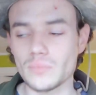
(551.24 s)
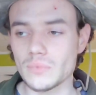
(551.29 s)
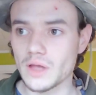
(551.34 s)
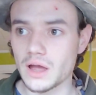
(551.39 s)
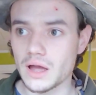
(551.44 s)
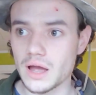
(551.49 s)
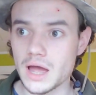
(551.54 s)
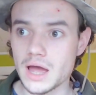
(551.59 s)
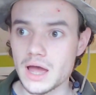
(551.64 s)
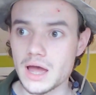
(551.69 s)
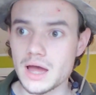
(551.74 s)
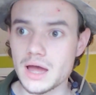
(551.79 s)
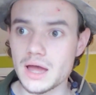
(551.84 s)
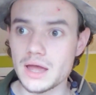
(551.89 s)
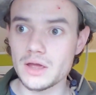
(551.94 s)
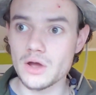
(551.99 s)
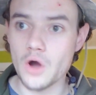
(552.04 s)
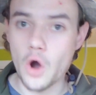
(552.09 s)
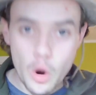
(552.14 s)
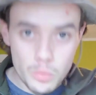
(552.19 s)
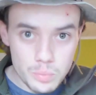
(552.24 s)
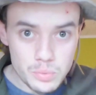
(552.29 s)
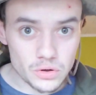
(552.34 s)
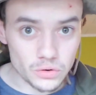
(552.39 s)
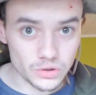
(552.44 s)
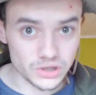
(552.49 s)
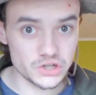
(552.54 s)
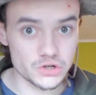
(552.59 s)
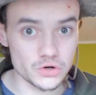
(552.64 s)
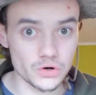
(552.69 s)
I hope you
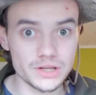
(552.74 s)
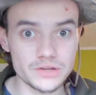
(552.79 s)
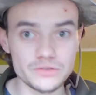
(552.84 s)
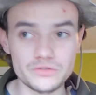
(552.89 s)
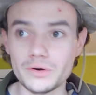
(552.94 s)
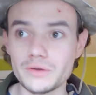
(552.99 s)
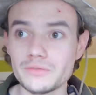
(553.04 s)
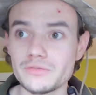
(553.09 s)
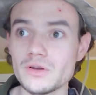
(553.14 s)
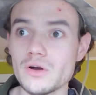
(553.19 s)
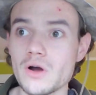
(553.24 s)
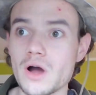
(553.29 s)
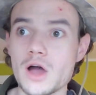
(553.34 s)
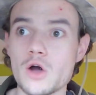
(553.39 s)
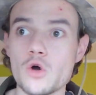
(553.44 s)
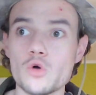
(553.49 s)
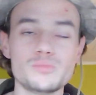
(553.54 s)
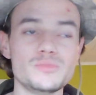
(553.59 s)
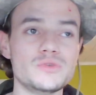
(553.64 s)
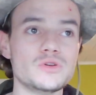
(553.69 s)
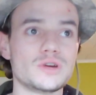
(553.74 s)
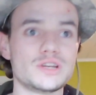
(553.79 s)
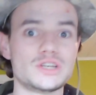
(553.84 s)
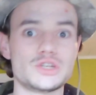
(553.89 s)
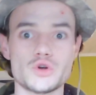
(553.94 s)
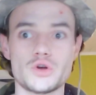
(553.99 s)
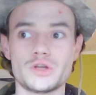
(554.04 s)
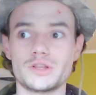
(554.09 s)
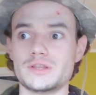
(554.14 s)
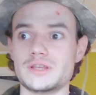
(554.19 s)
enjoyed this review. I hope you
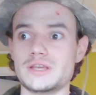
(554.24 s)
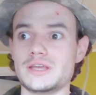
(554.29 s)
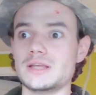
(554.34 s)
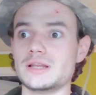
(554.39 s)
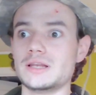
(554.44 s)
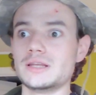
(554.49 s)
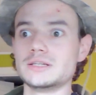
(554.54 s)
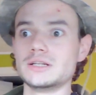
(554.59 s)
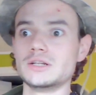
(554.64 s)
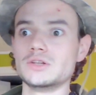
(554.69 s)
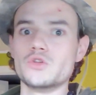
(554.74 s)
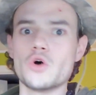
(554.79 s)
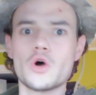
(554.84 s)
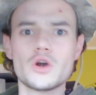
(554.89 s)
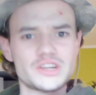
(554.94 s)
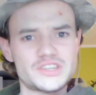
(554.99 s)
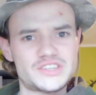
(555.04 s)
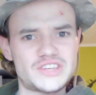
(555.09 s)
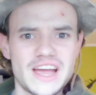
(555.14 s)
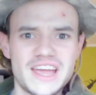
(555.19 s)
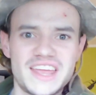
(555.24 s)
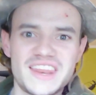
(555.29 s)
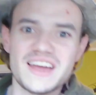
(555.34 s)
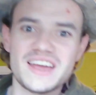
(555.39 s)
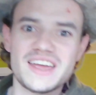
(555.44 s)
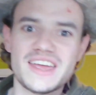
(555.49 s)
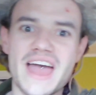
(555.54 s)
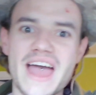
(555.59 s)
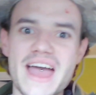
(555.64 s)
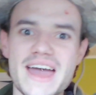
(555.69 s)
enjoyed the little dark side I
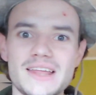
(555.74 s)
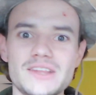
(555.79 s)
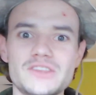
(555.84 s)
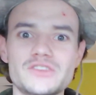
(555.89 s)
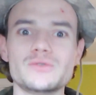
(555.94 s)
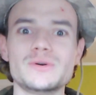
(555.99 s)
added to